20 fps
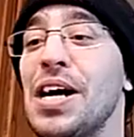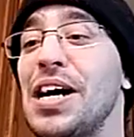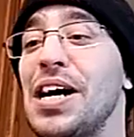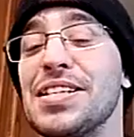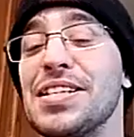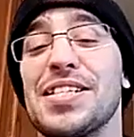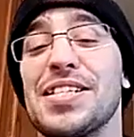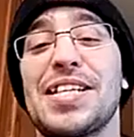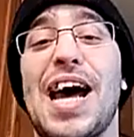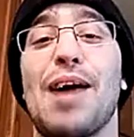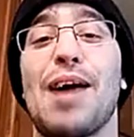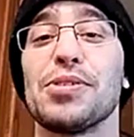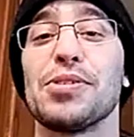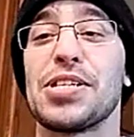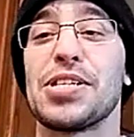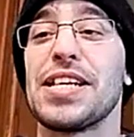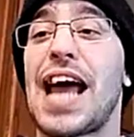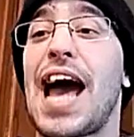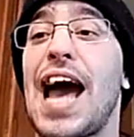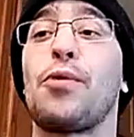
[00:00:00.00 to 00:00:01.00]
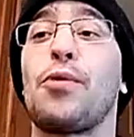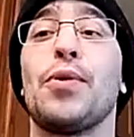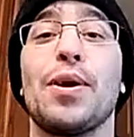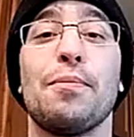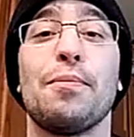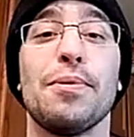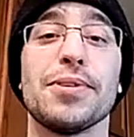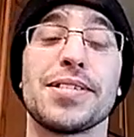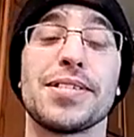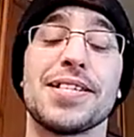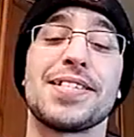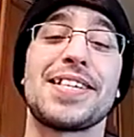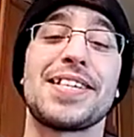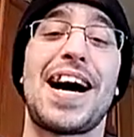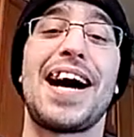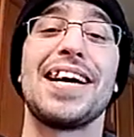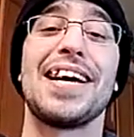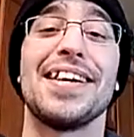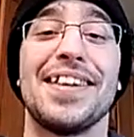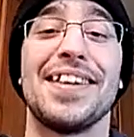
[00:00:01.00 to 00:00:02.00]
establish an equitable
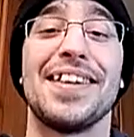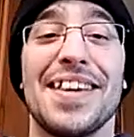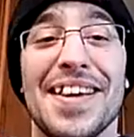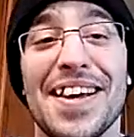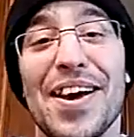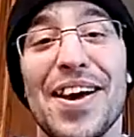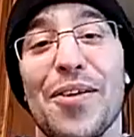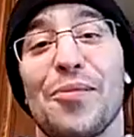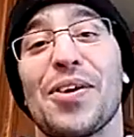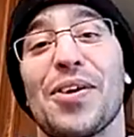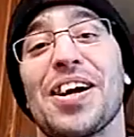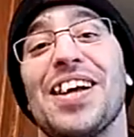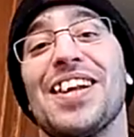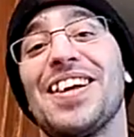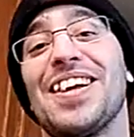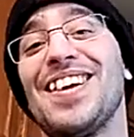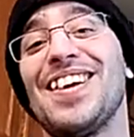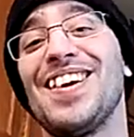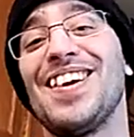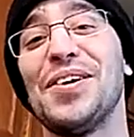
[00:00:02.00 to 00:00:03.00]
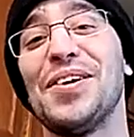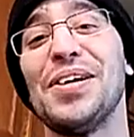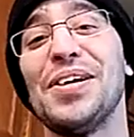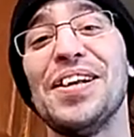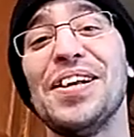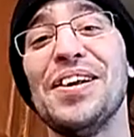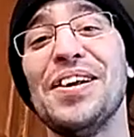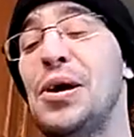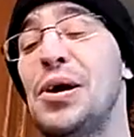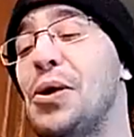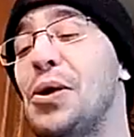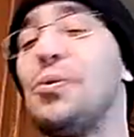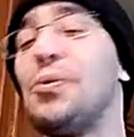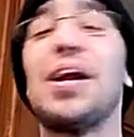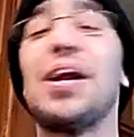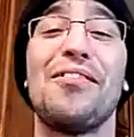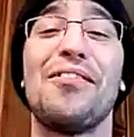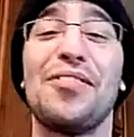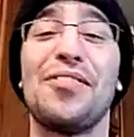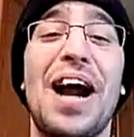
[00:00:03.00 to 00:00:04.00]
society, and we're, you know, and
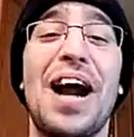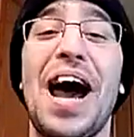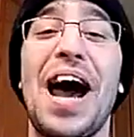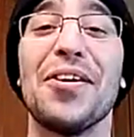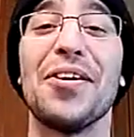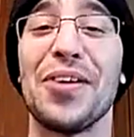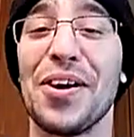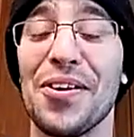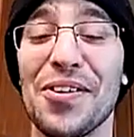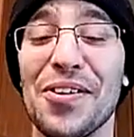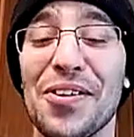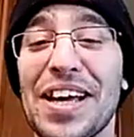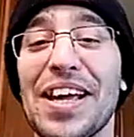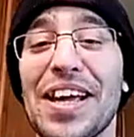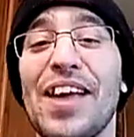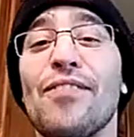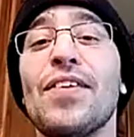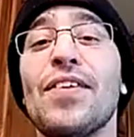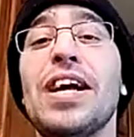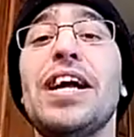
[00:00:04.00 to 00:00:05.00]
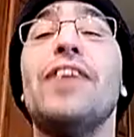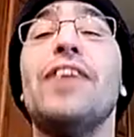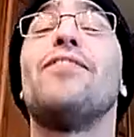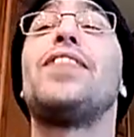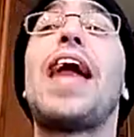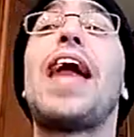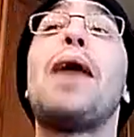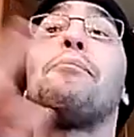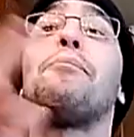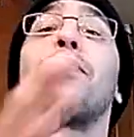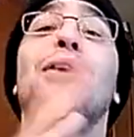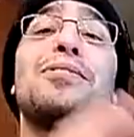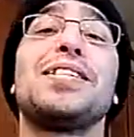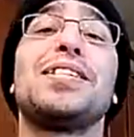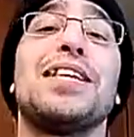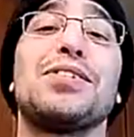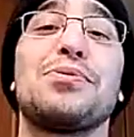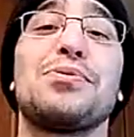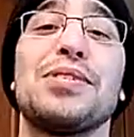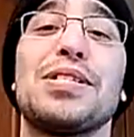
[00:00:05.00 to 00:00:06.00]
whatever, I don't know, like, if that
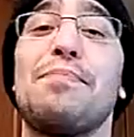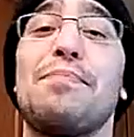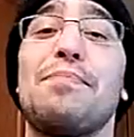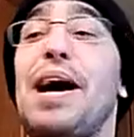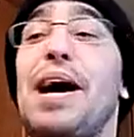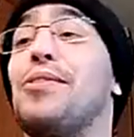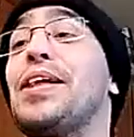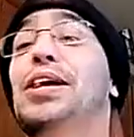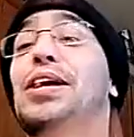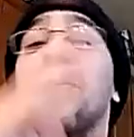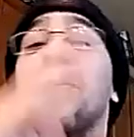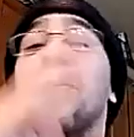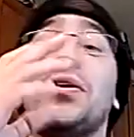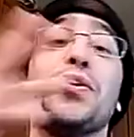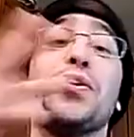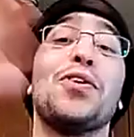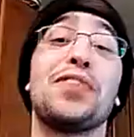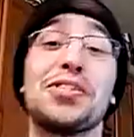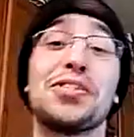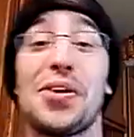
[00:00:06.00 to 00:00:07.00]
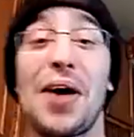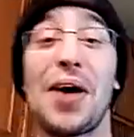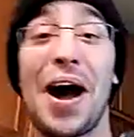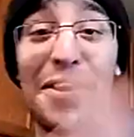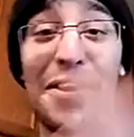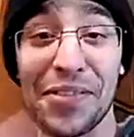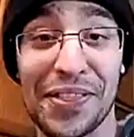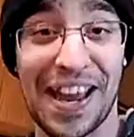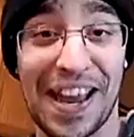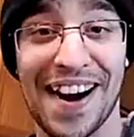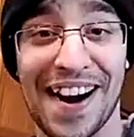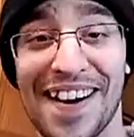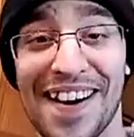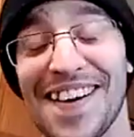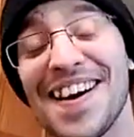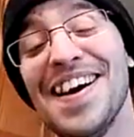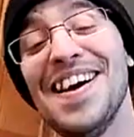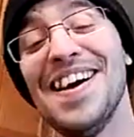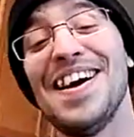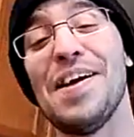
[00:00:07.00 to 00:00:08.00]
protest was about like universal health care
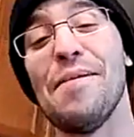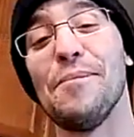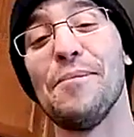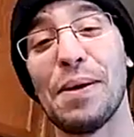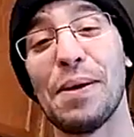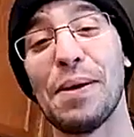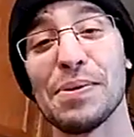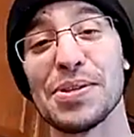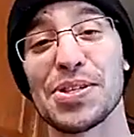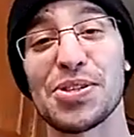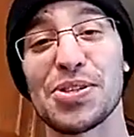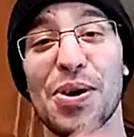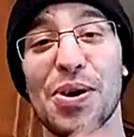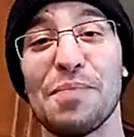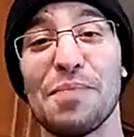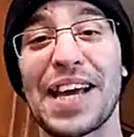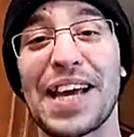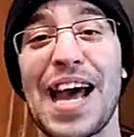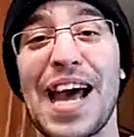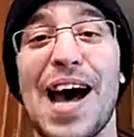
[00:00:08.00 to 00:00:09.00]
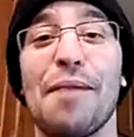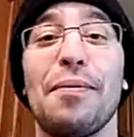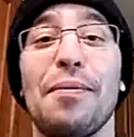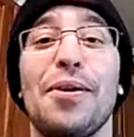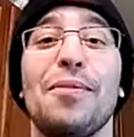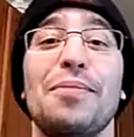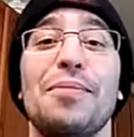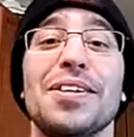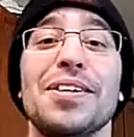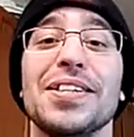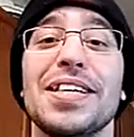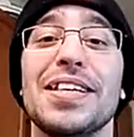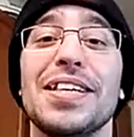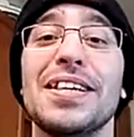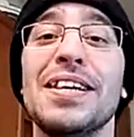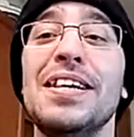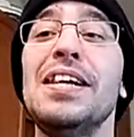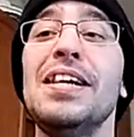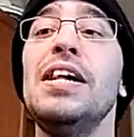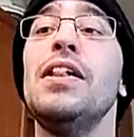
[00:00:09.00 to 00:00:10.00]
and people stormed the Capitol building,
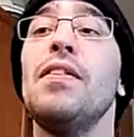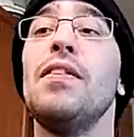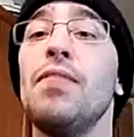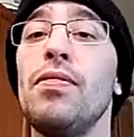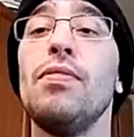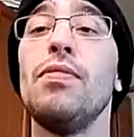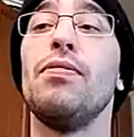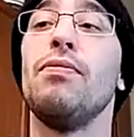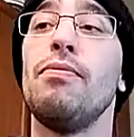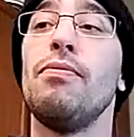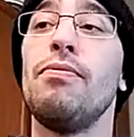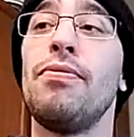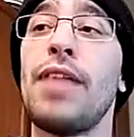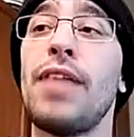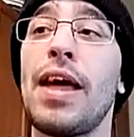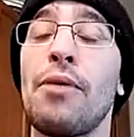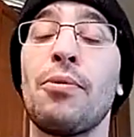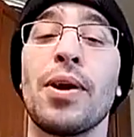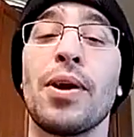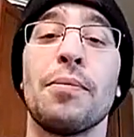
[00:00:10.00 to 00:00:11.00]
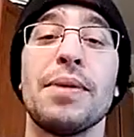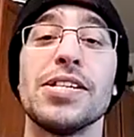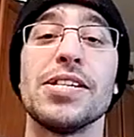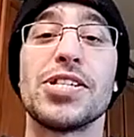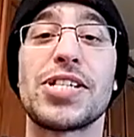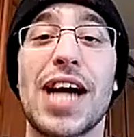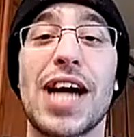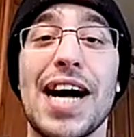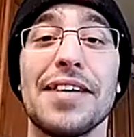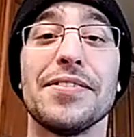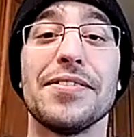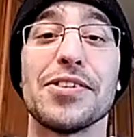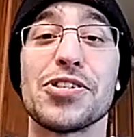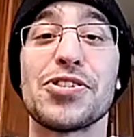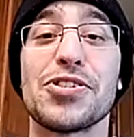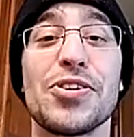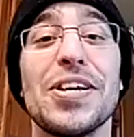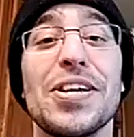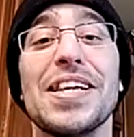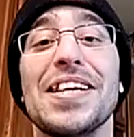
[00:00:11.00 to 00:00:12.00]
they would have been shot in the
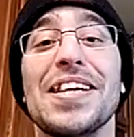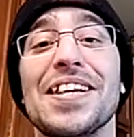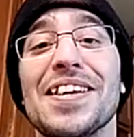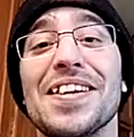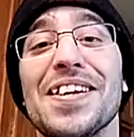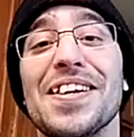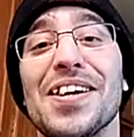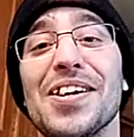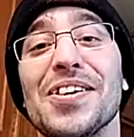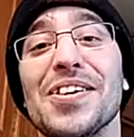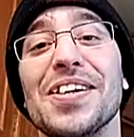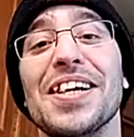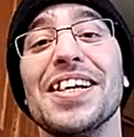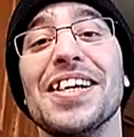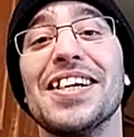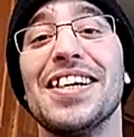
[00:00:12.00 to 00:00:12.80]
street, you know, like.